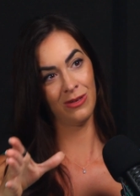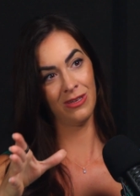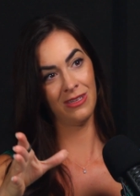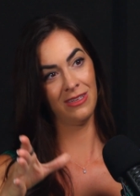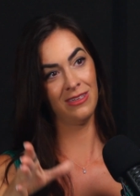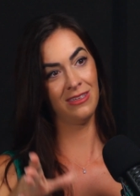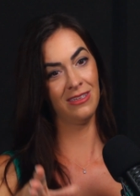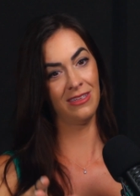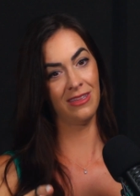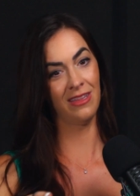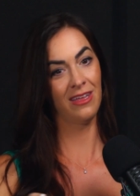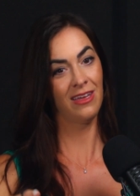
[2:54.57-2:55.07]
one
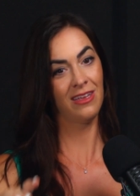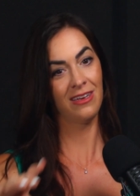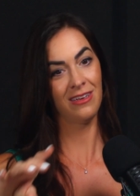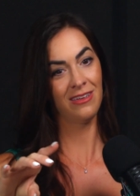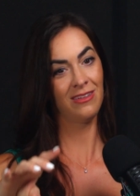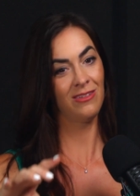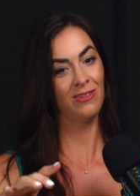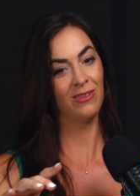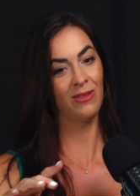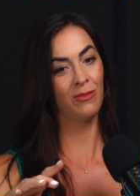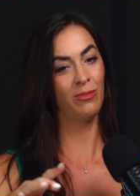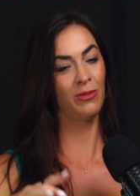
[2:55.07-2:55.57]
to then
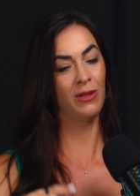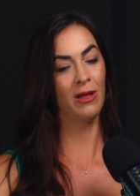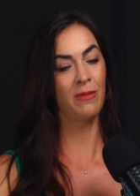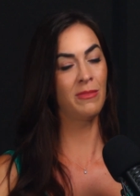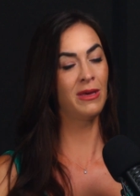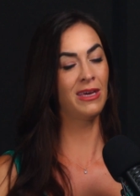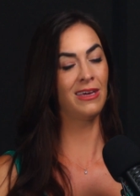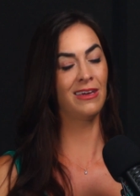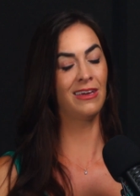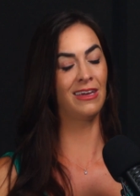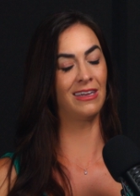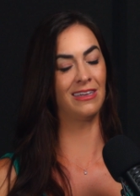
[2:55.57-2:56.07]
do the
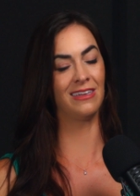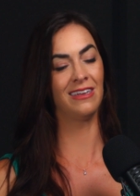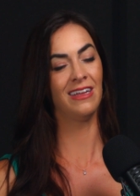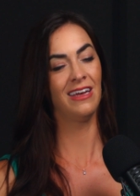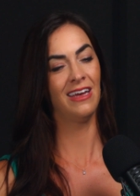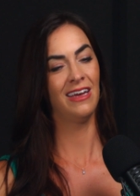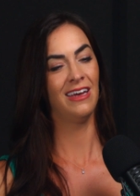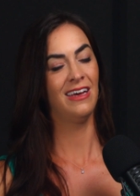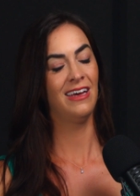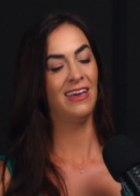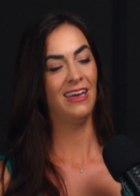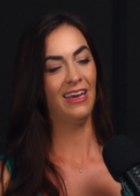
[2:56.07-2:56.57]
plumbing. And
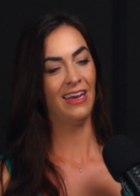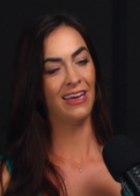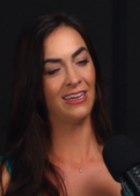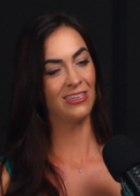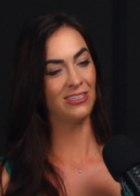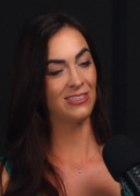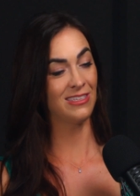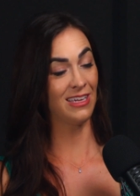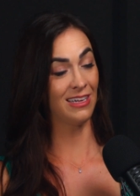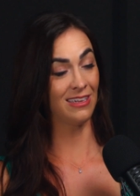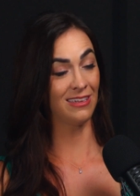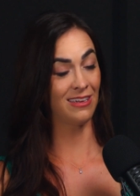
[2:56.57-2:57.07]
it
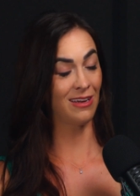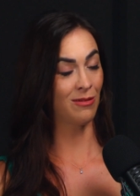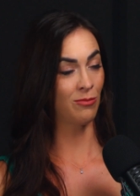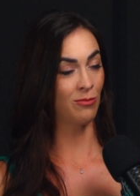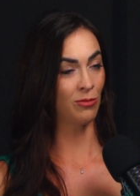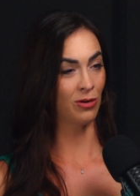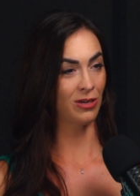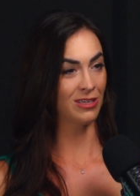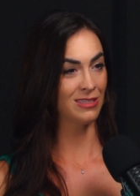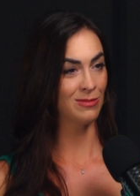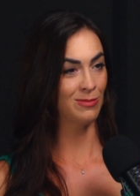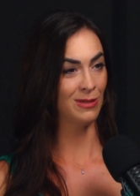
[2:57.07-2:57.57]
just ended up
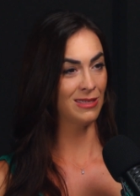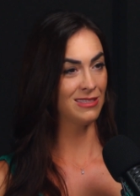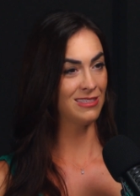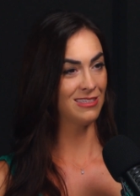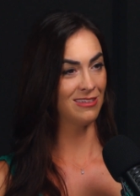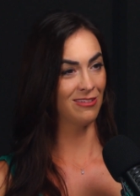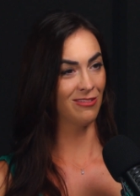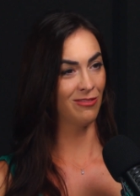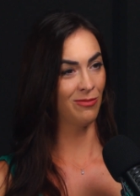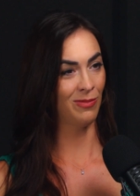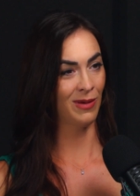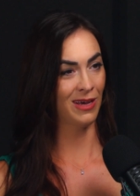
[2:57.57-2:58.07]
more
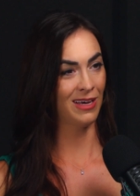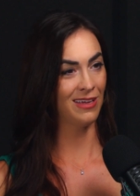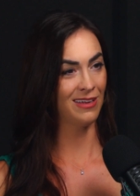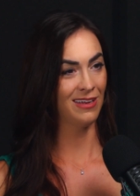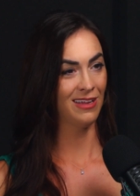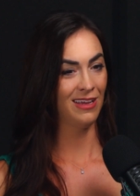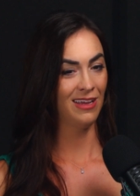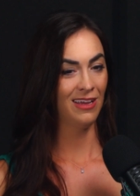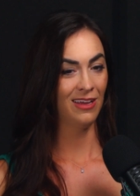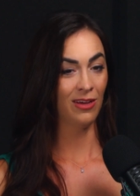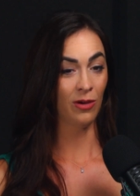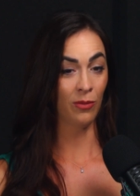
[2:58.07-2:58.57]
expensive. But
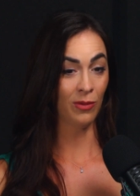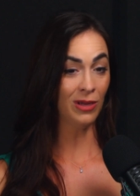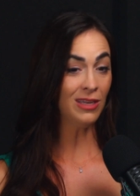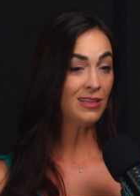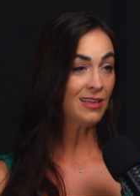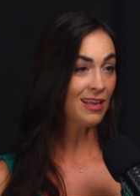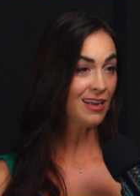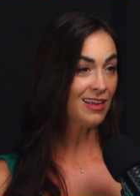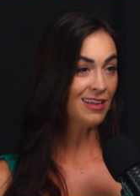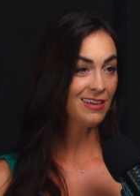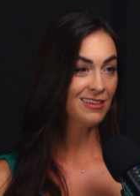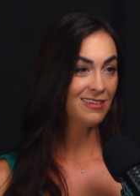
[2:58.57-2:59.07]
right. we
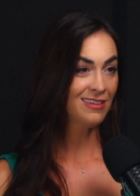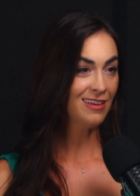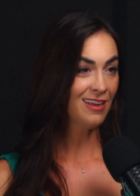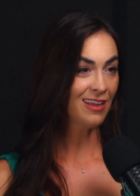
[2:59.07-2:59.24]
did it.